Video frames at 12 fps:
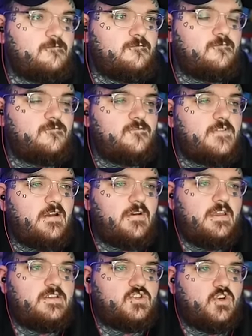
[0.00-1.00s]

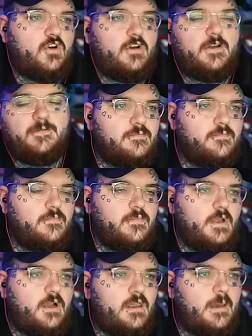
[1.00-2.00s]
very strong.
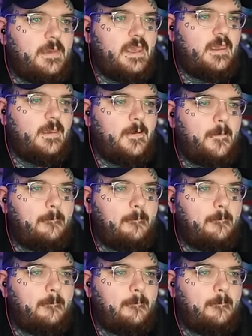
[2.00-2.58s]
Yummy. I